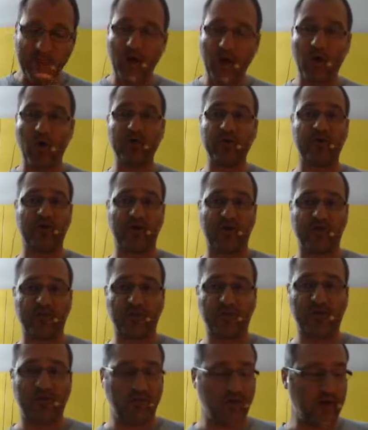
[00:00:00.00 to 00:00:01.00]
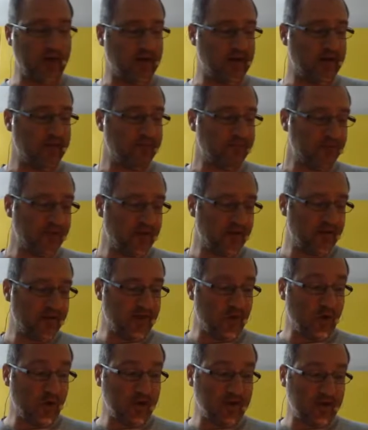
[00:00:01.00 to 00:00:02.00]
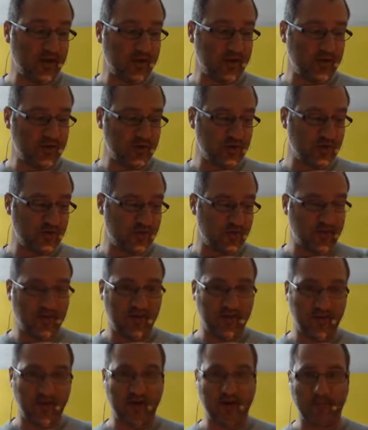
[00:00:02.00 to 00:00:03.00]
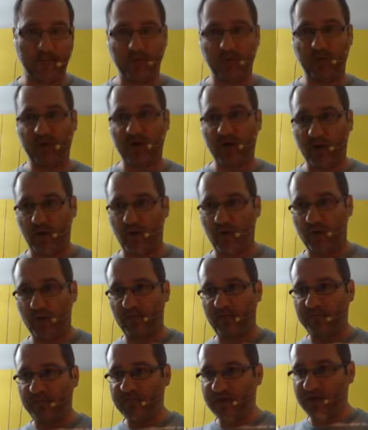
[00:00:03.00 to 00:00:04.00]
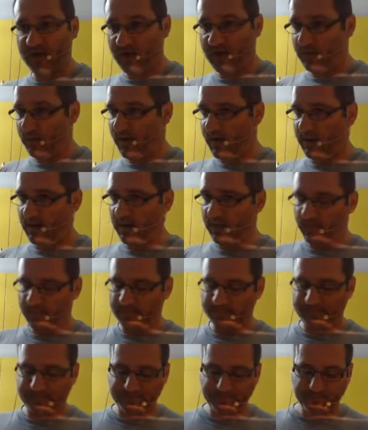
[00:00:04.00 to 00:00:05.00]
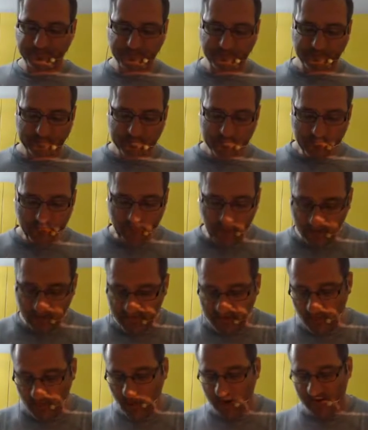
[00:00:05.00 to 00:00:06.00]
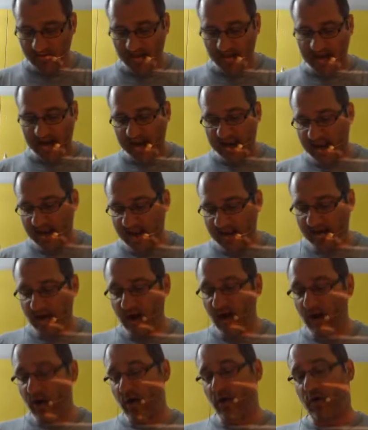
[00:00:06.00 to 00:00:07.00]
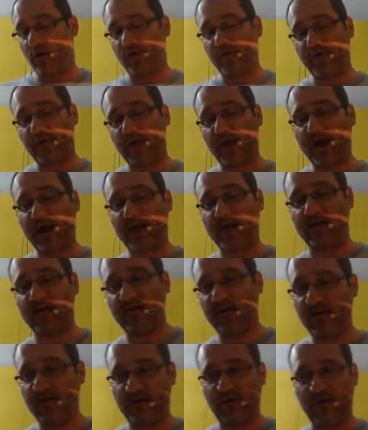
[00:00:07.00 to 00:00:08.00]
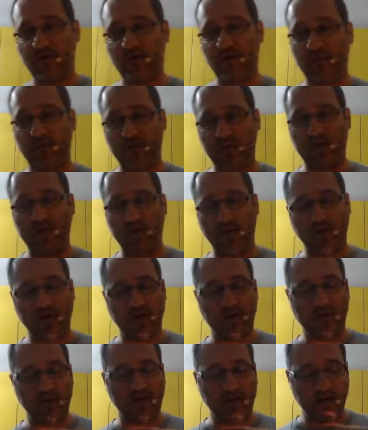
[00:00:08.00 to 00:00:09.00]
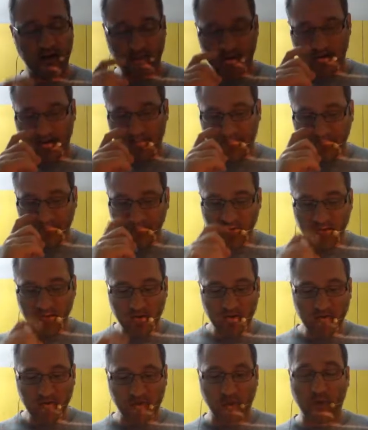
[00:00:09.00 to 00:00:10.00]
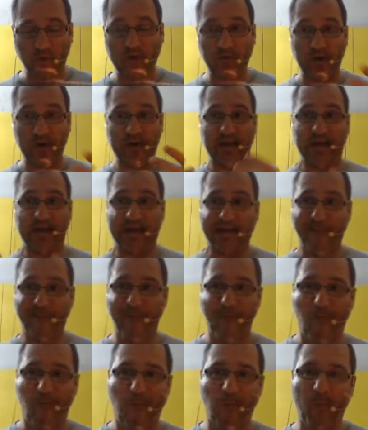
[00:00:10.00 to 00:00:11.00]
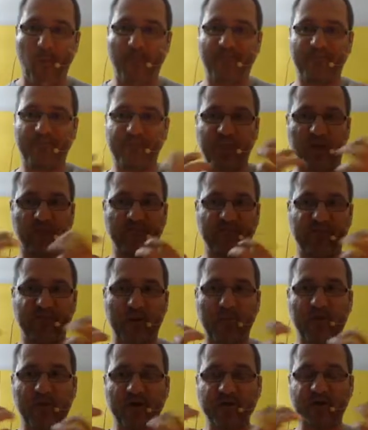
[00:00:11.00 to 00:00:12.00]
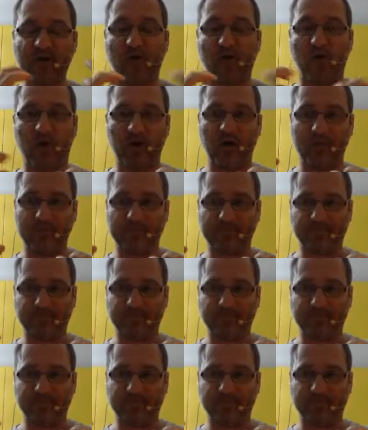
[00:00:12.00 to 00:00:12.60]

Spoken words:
contrast between the hot temperature of the mincemeat with the cold cherry tomatoes. The one that I had also had the little sauce with the yogurt and the lemon. So when you eat it, some parts are hot